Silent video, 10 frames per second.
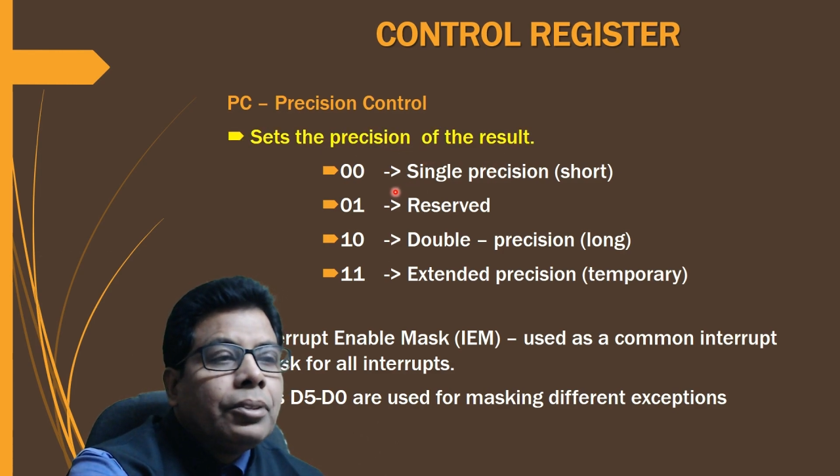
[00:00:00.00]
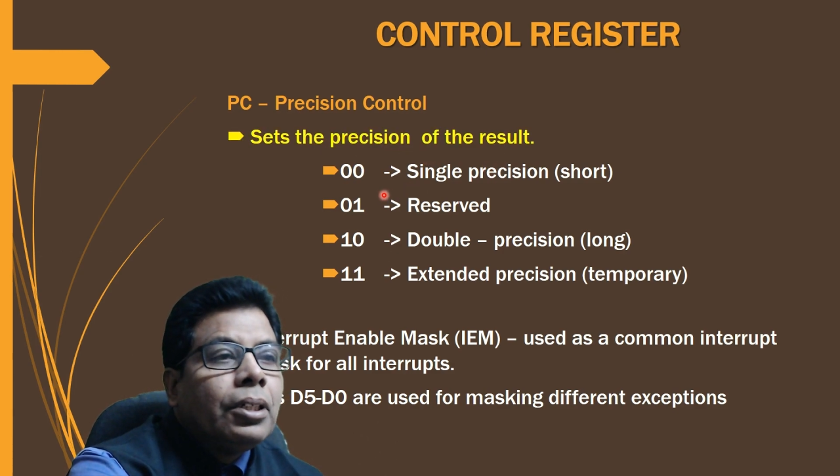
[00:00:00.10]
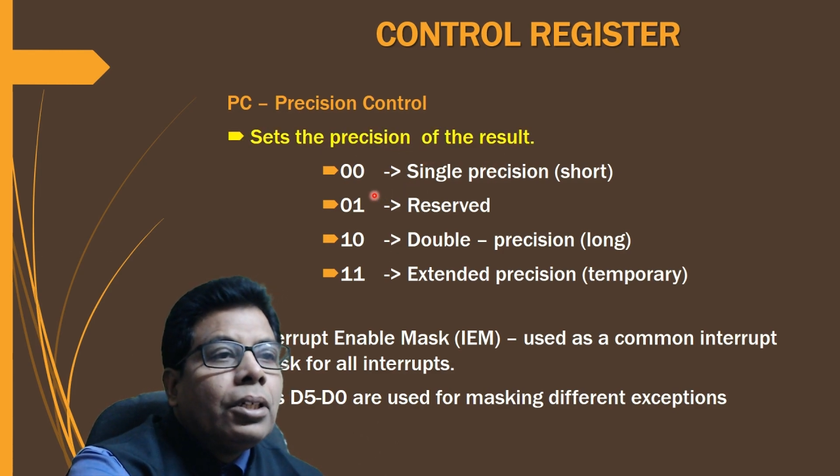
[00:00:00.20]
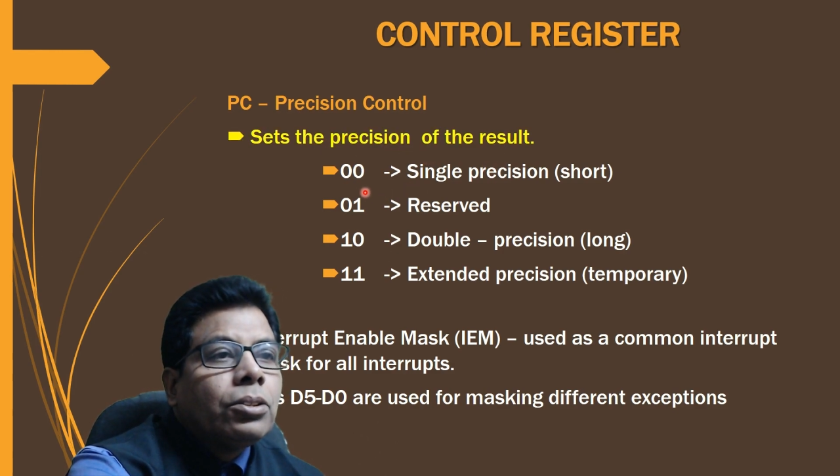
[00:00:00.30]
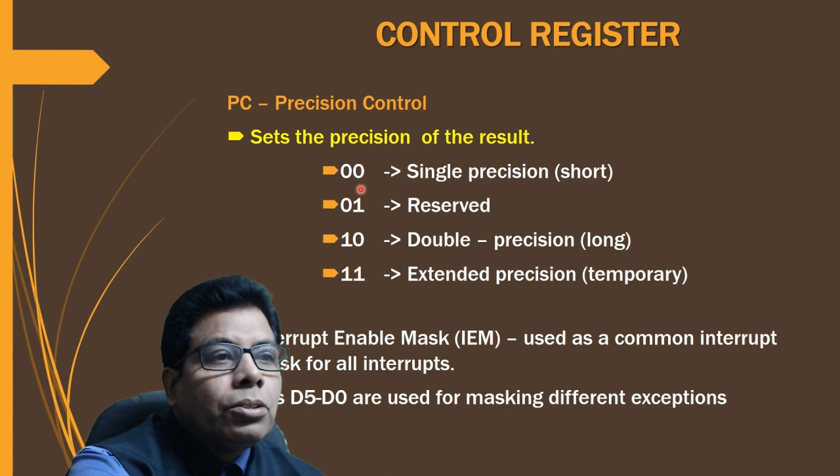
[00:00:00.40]

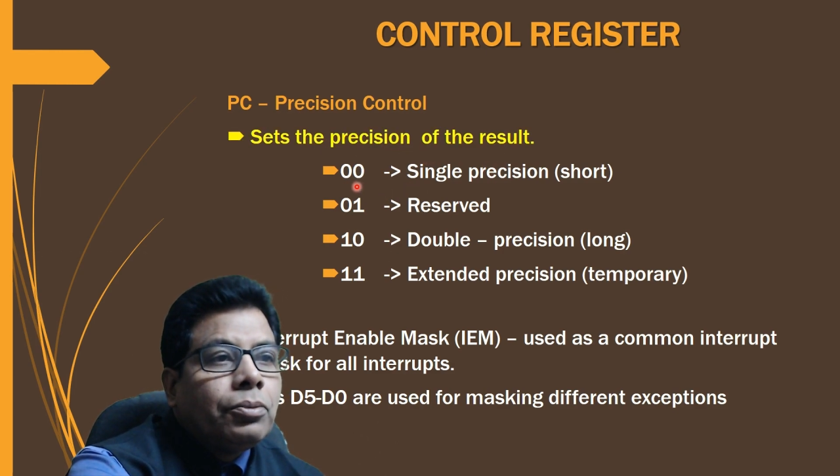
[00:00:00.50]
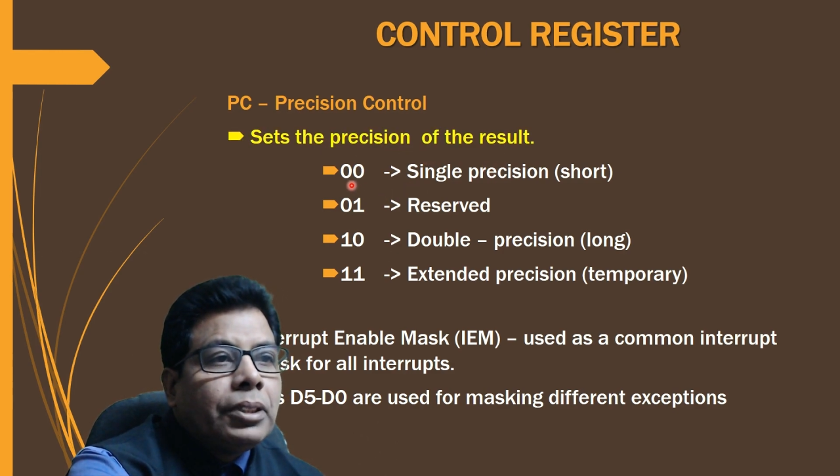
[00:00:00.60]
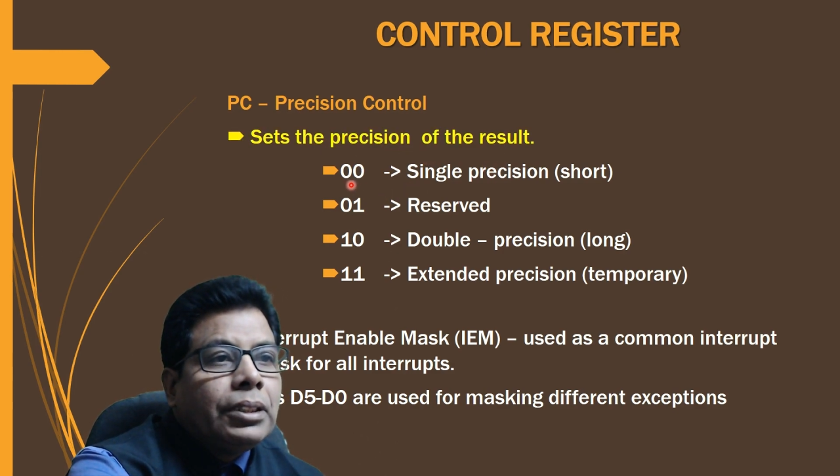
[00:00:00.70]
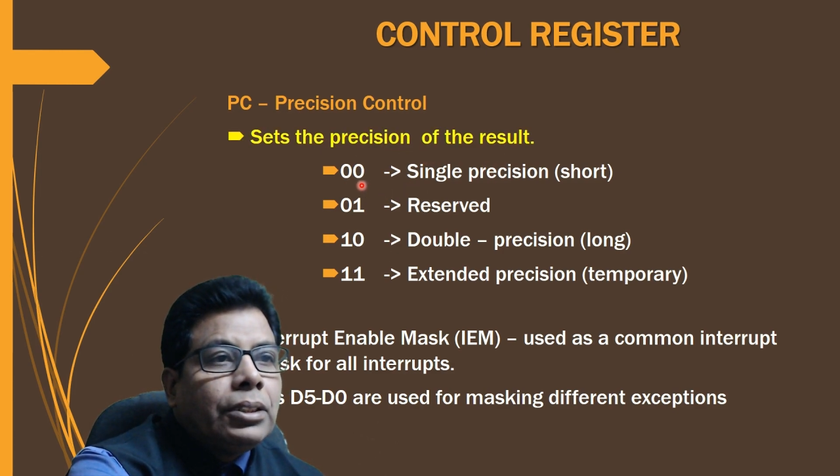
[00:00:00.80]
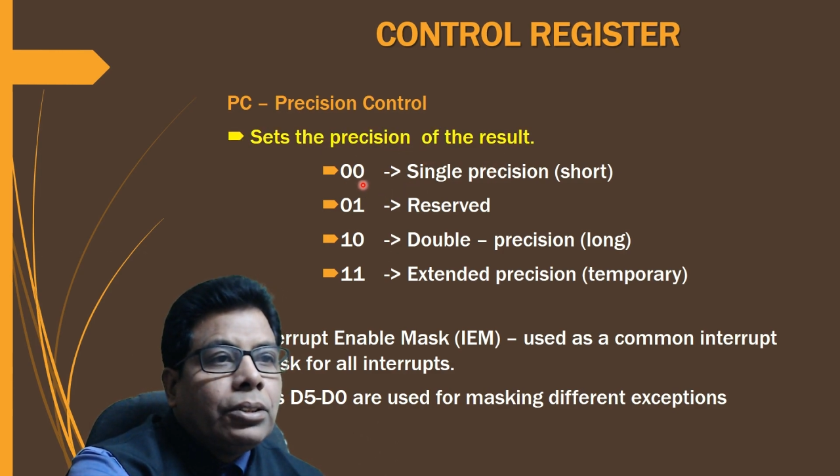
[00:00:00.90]
So if it is
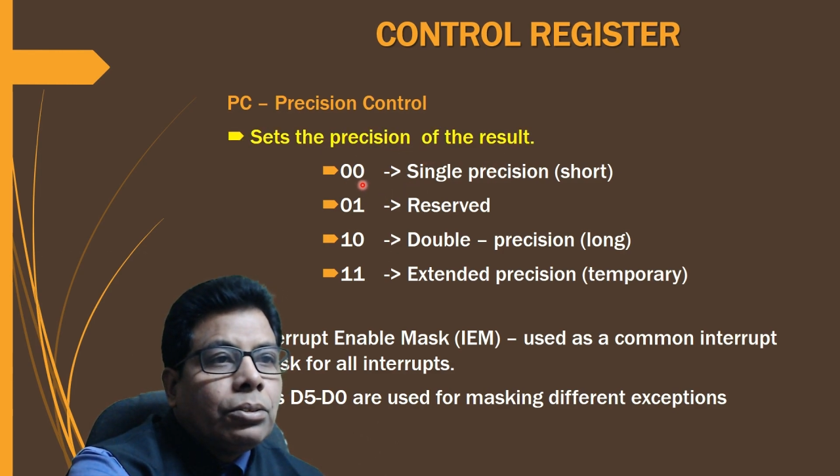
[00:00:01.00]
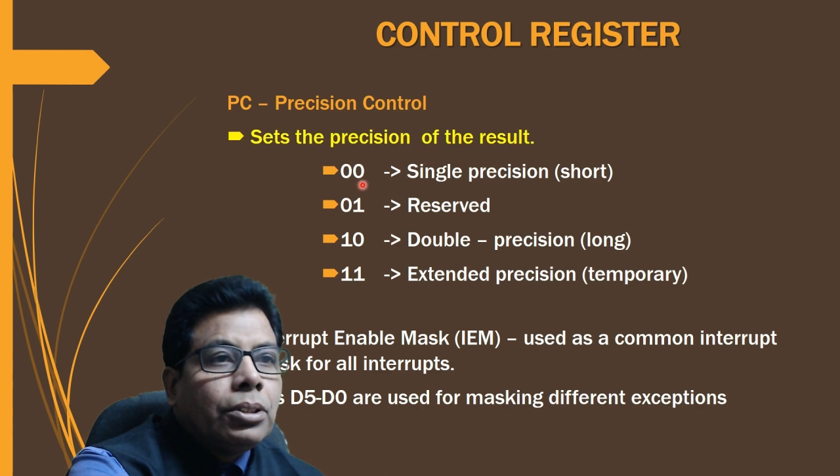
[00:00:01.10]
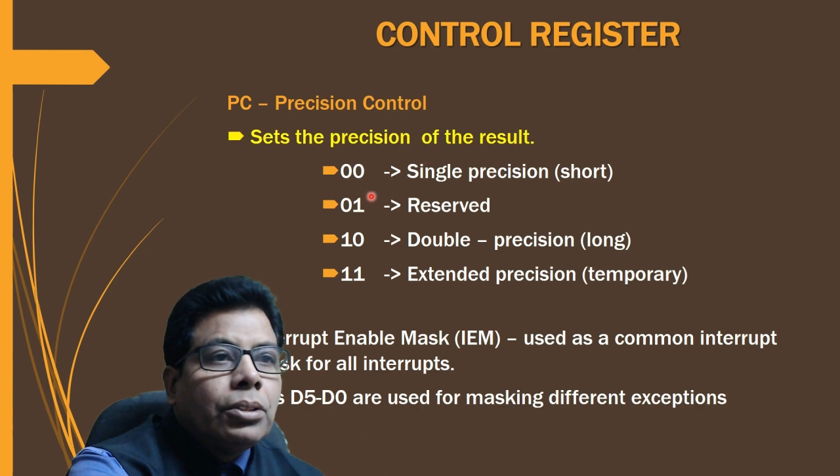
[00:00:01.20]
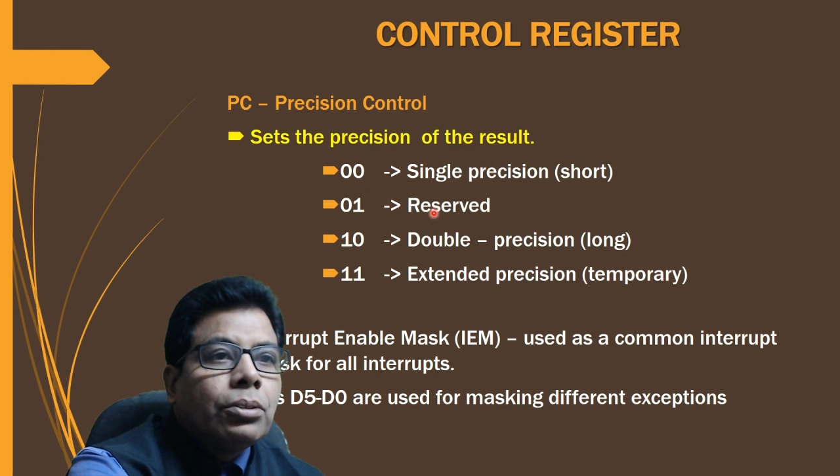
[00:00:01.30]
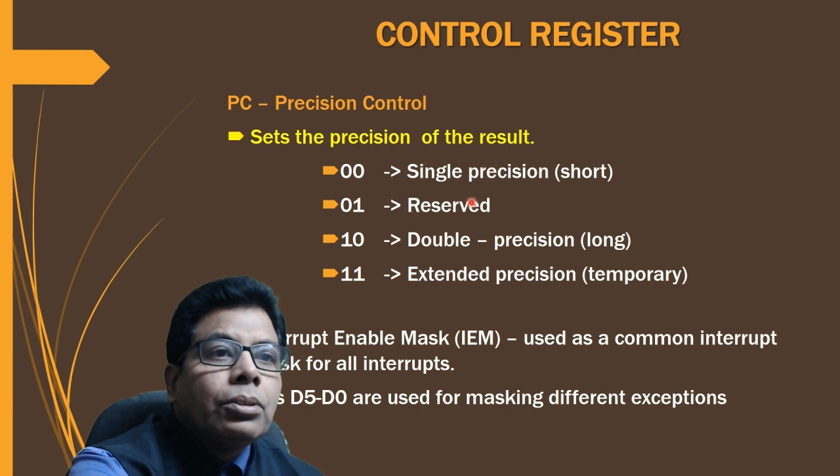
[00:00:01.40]

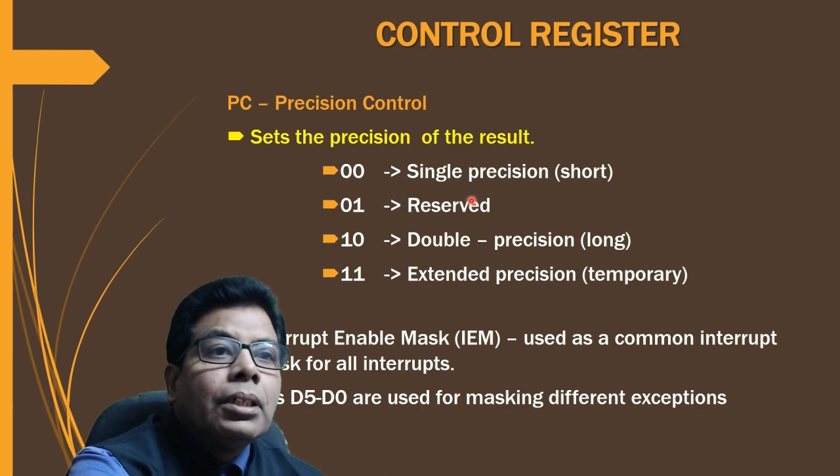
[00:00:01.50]
00